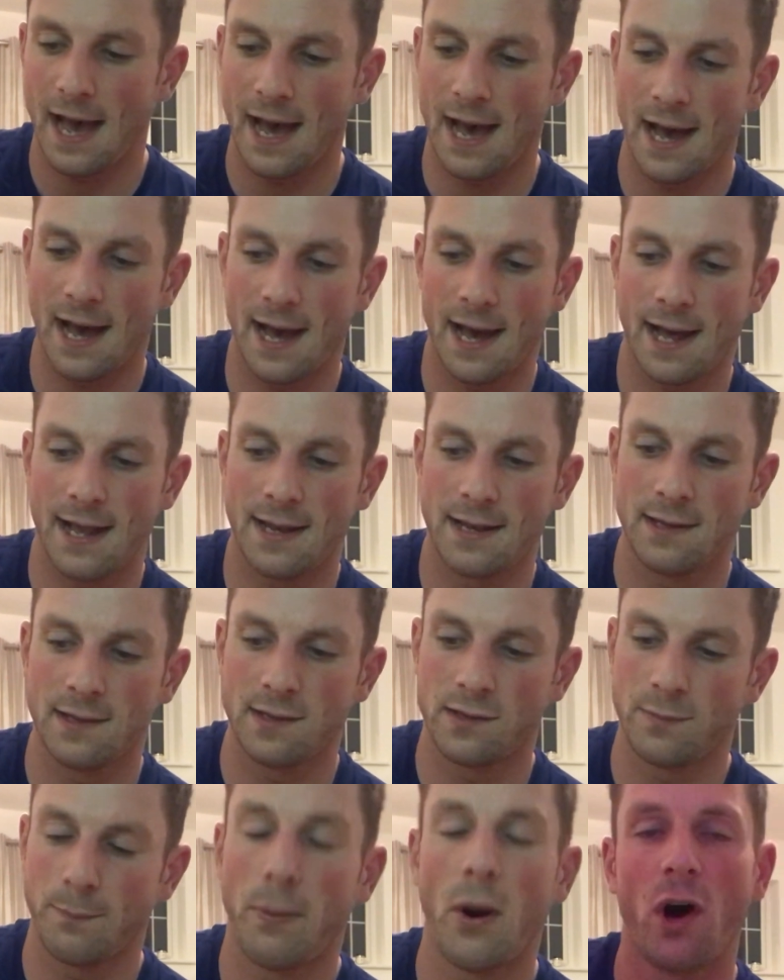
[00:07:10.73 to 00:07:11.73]

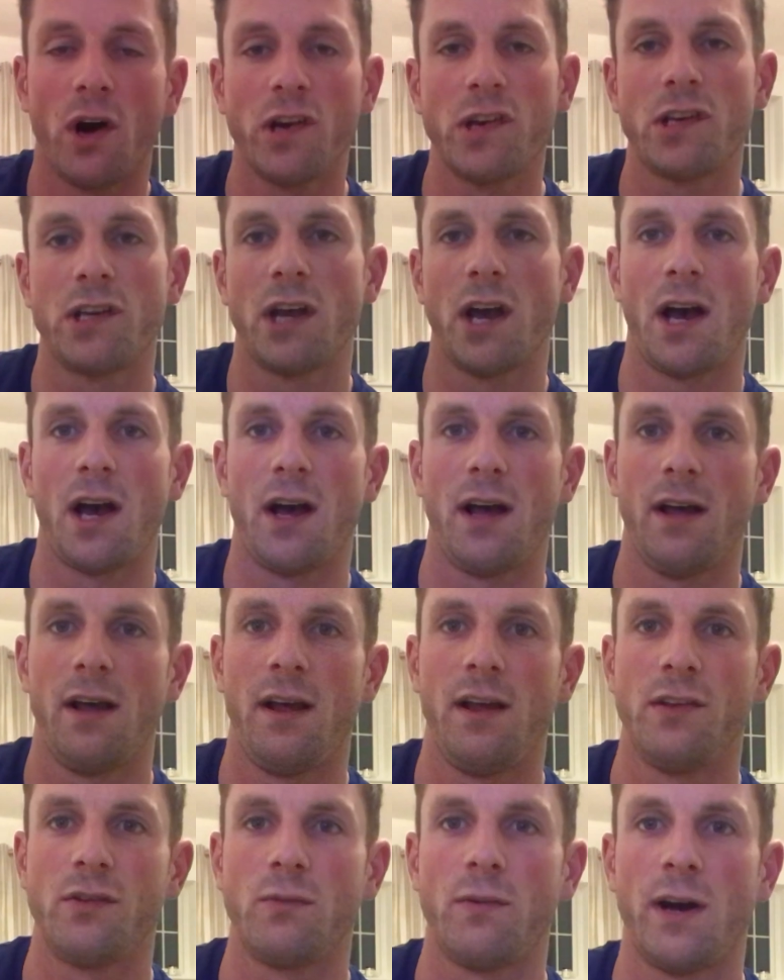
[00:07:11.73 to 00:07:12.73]
and posture
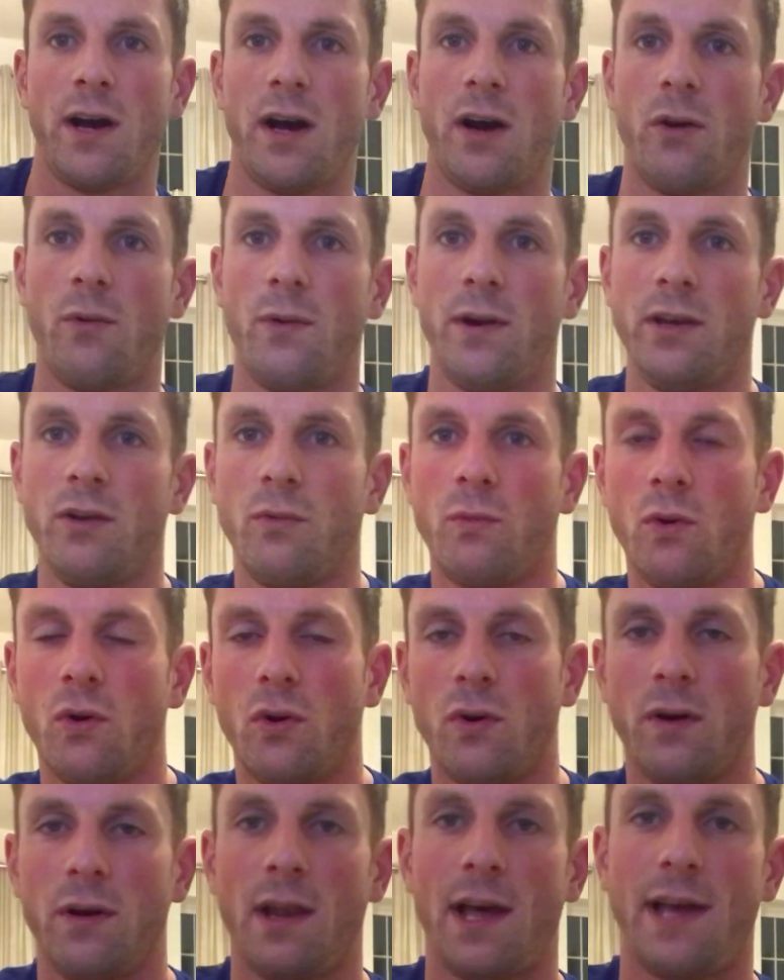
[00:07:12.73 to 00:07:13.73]
as well when you
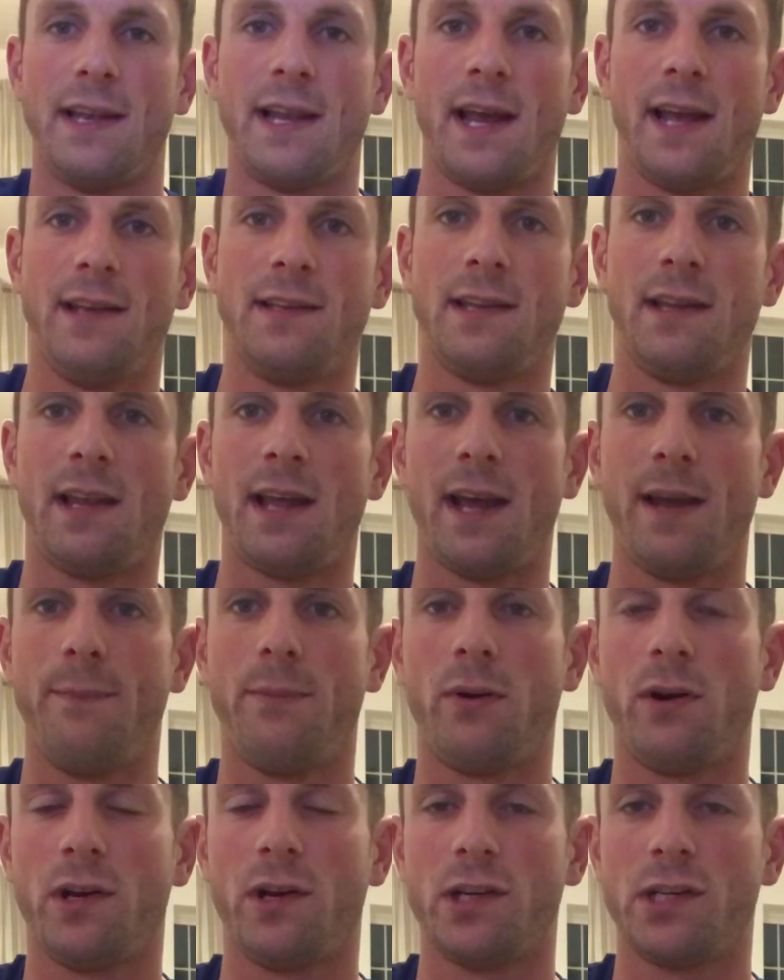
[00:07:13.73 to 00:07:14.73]
like day-to-day
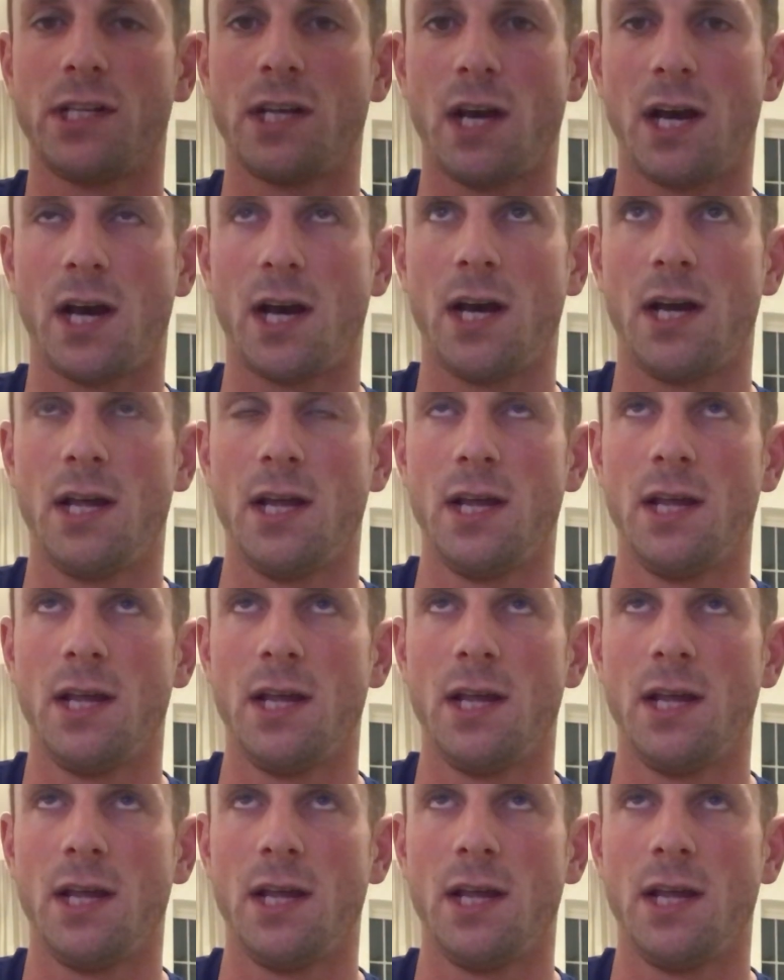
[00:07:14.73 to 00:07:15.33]
posture.